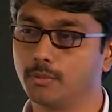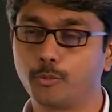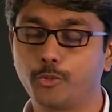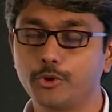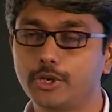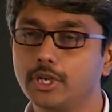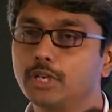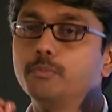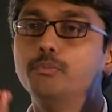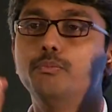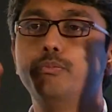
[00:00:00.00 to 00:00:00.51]

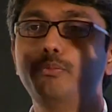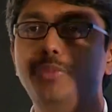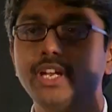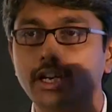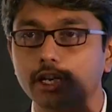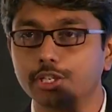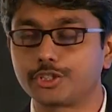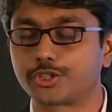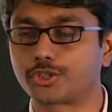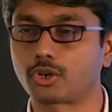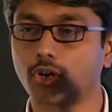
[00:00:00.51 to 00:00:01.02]
putting
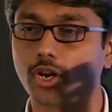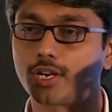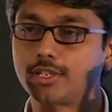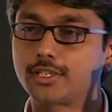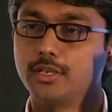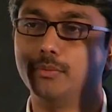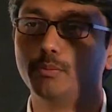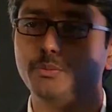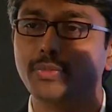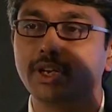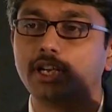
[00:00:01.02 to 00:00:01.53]
bigger straws
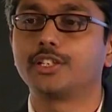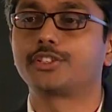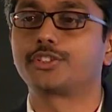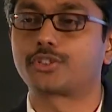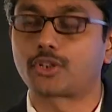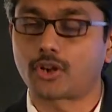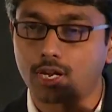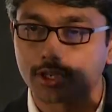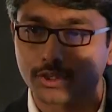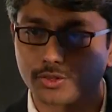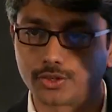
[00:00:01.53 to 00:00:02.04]
and bigger
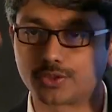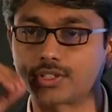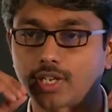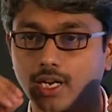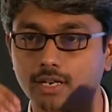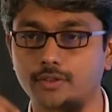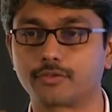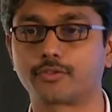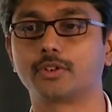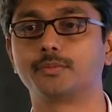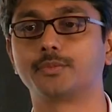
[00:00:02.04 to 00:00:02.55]
straws to
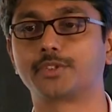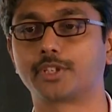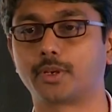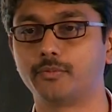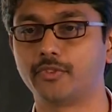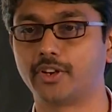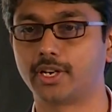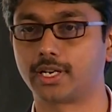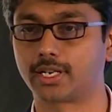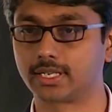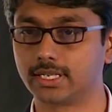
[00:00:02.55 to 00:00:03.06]
suck from
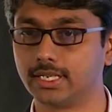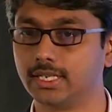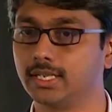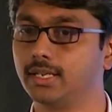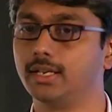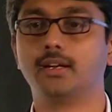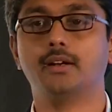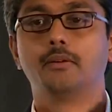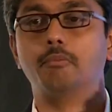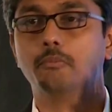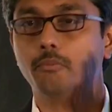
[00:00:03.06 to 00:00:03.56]
somewhere
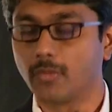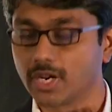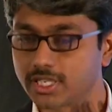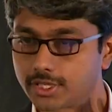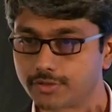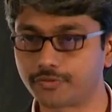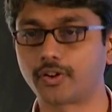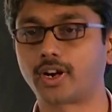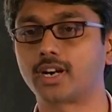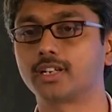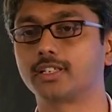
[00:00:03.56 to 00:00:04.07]

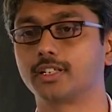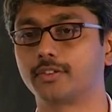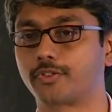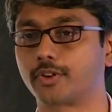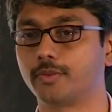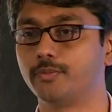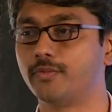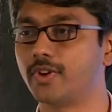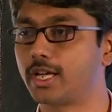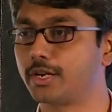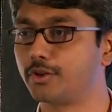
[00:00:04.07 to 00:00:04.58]
much farther
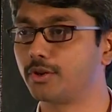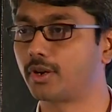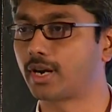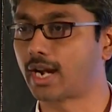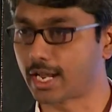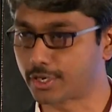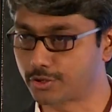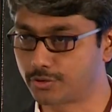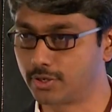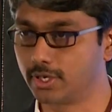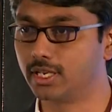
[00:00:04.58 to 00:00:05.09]
from where you are
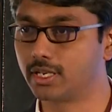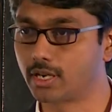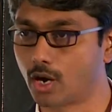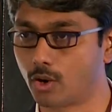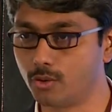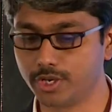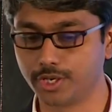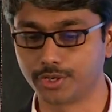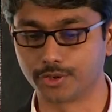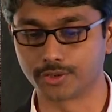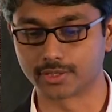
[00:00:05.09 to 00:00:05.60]
actually
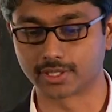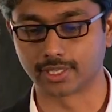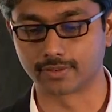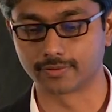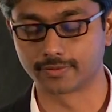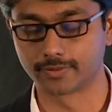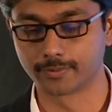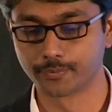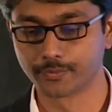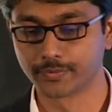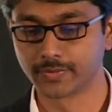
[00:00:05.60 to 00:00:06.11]
grounding
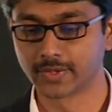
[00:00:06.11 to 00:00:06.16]
yourself.